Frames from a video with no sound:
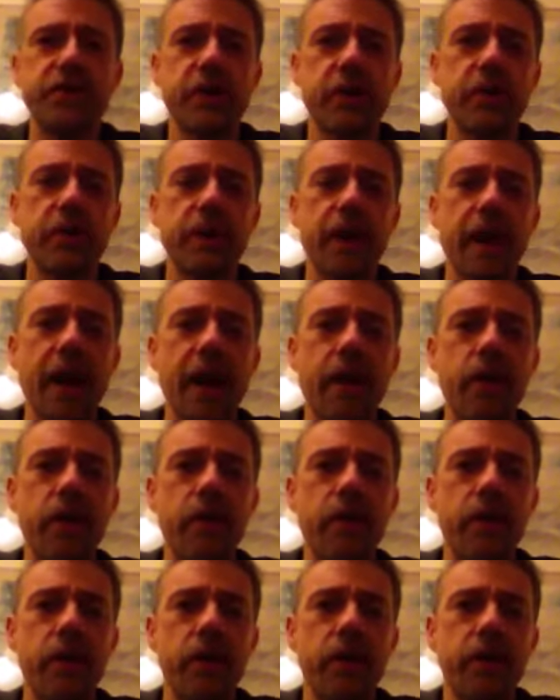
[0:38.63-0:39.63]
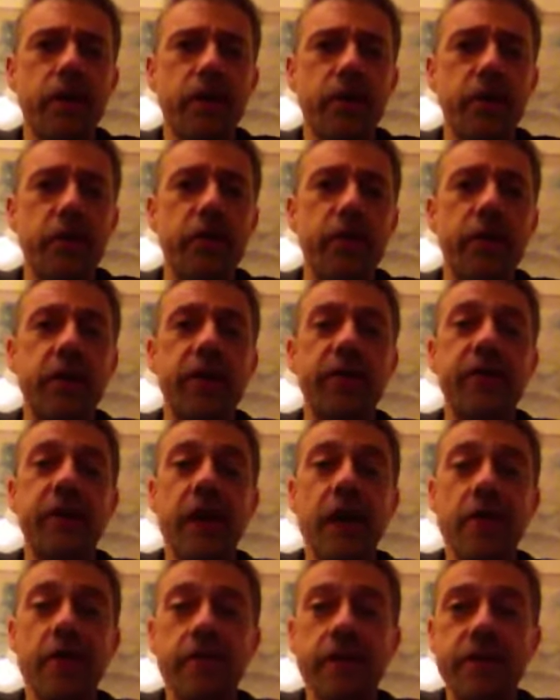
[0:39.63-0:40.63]
about
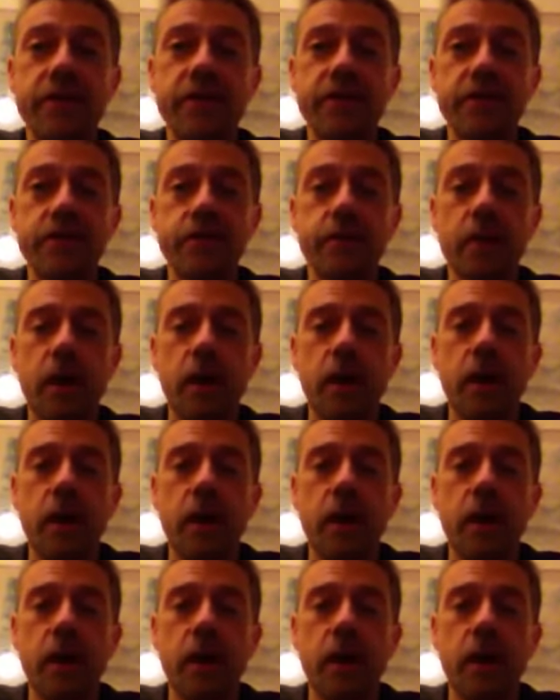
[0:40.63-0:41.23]
utilitarianism,